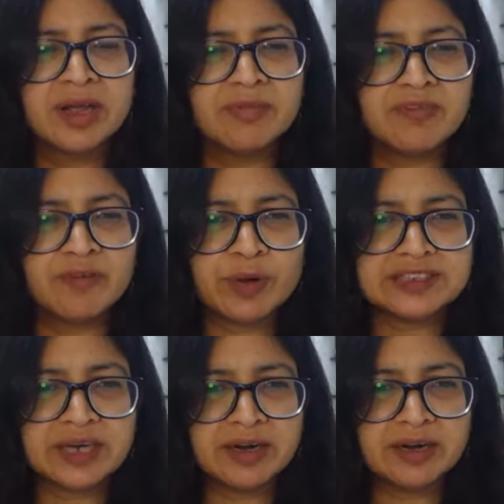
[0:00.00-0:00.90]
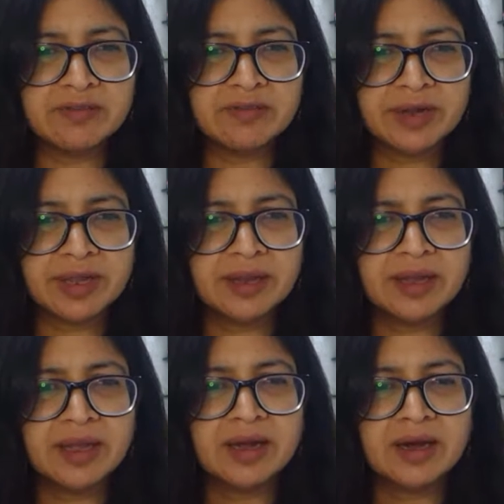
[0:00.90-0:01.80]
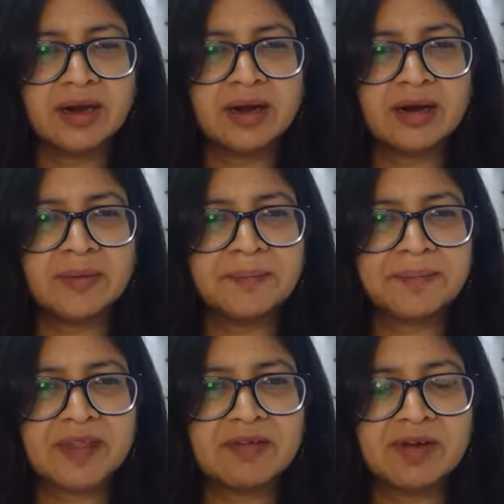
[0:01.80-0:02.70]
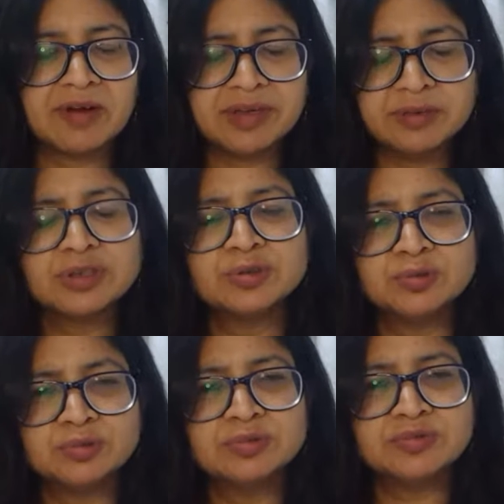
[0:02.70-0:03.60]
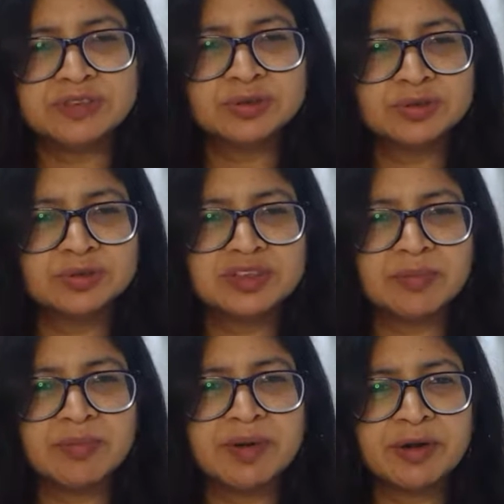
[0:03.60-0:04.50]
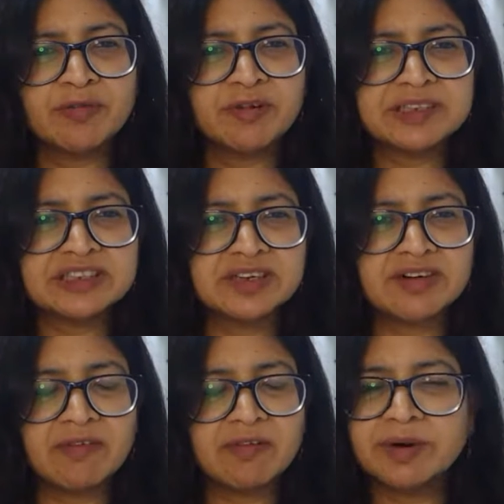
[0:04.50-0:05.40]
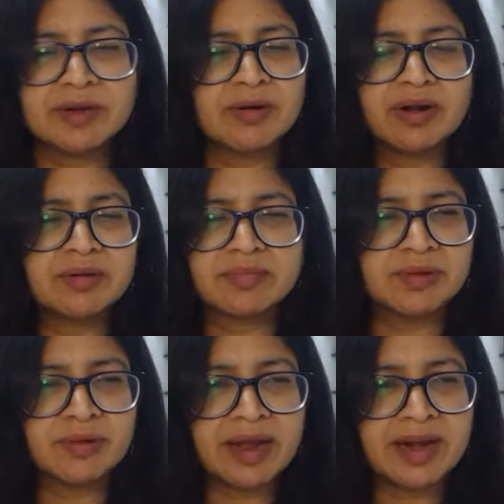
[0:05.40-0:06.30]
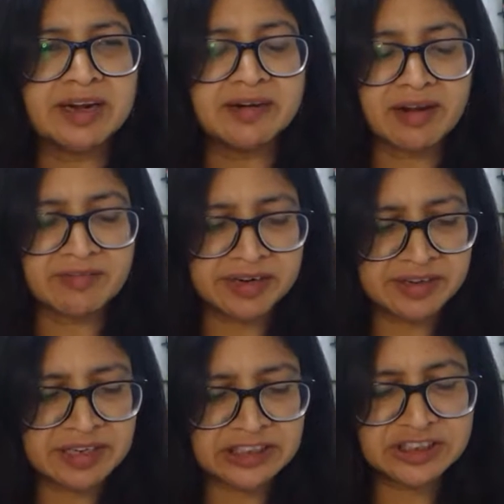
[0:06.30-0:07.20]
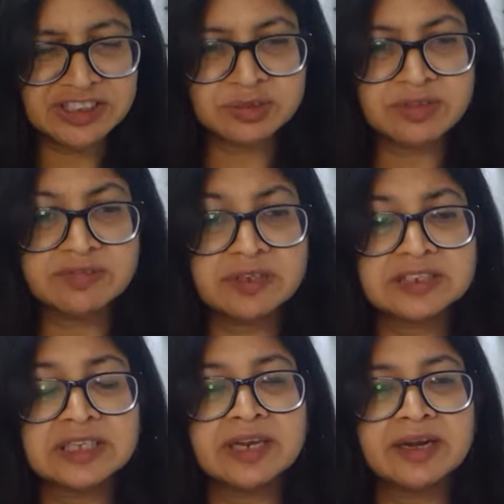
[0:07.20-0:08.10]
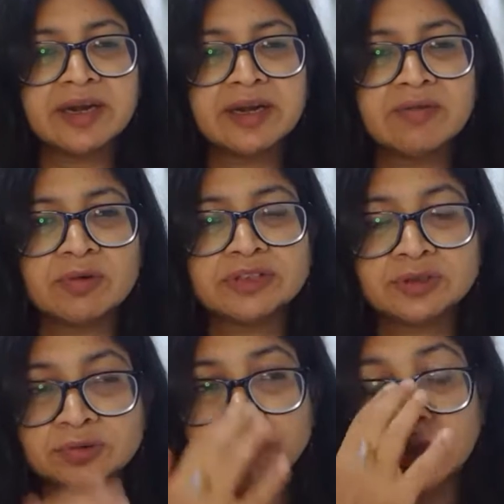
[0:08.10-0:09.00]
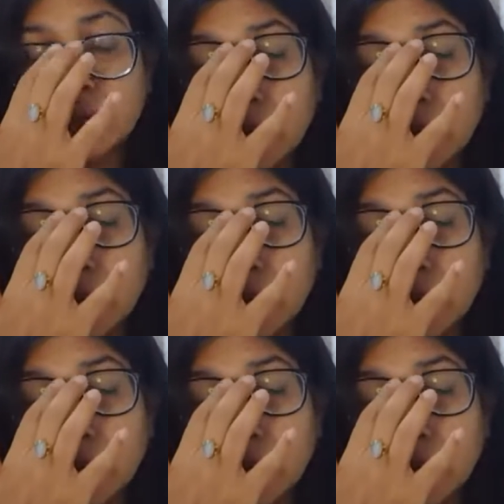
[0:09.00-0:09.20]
before I started working. We used to do some bit of domestic travel, but not, I hadn't traveled internationally. So the first thing that I did was to